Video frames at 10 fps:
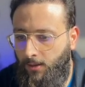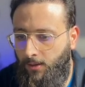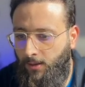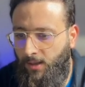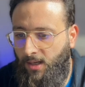
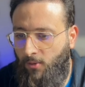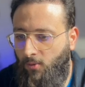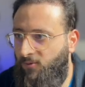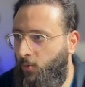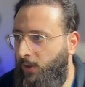Now,
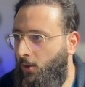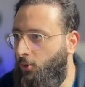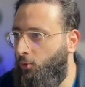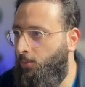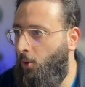if we go
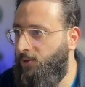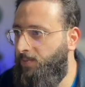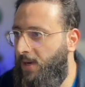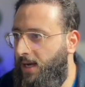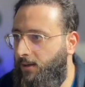to
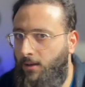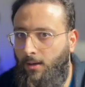Postman,